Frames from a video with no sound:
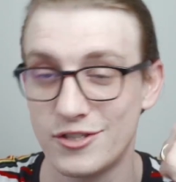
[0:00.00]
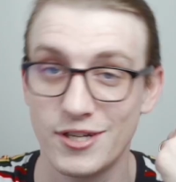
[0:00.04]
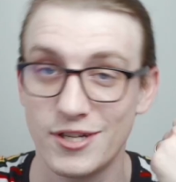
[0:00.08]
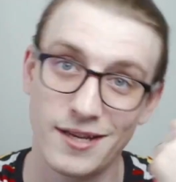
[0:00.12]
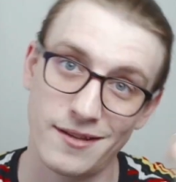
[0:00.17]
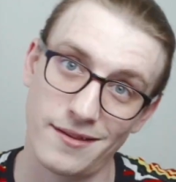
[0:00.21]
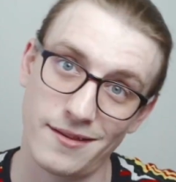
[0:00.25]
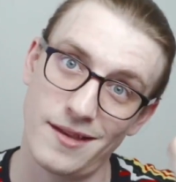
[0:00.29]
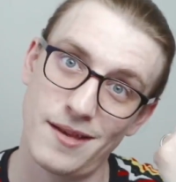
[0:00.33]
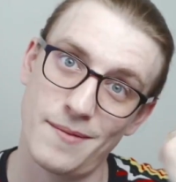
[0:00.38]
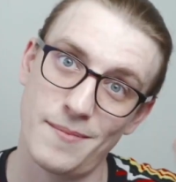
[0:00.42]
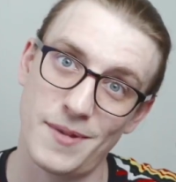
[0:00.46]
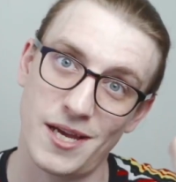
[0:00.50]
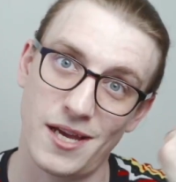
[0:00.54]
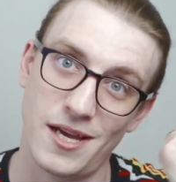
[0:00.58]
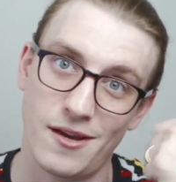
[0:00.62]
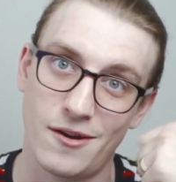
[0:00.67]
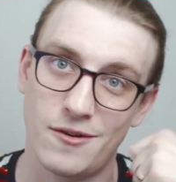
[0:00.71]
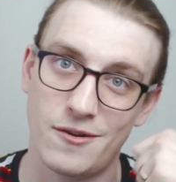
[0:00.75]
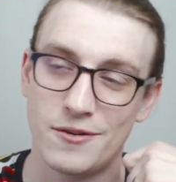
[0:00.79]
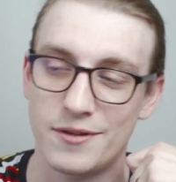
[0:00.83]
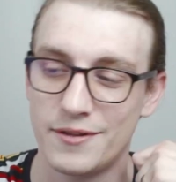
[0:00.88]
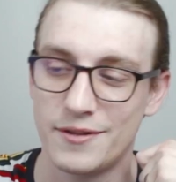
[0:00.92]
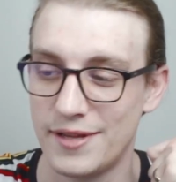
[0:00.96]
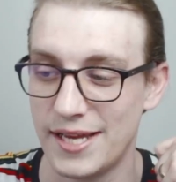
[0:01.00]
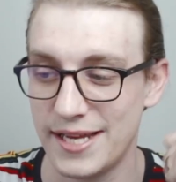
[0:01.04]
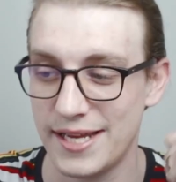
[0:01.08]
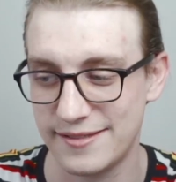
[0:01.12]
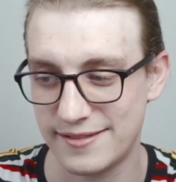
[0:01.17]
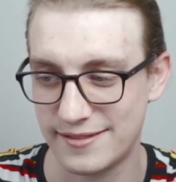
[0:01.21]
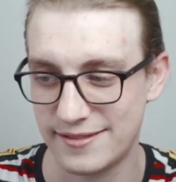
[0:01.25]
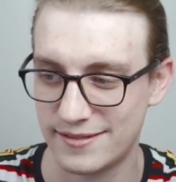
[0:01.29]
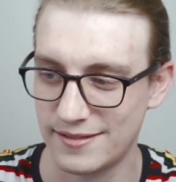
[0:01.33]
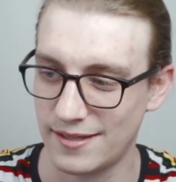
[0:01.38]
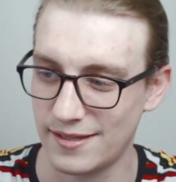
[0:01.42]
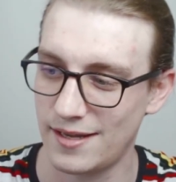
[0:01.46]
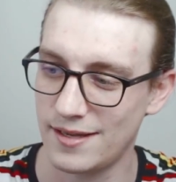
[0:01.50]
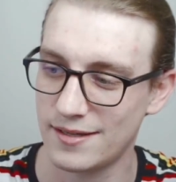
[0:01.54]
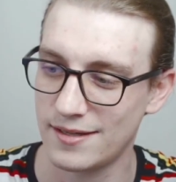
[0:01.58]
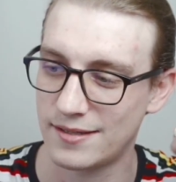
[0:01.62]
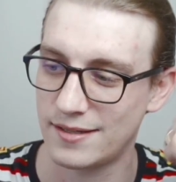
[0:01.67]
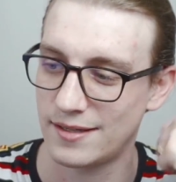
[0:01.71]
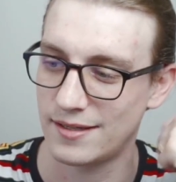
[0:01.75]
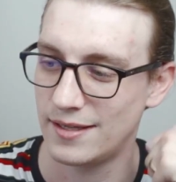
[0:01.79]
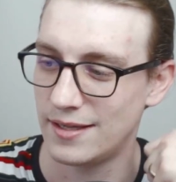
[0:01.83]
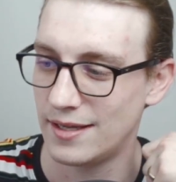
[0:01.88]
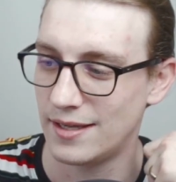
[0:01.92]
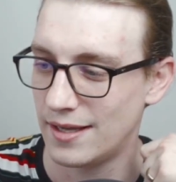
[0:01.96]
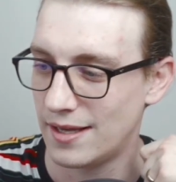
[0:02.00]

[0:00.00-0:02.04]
Check them out. They suck.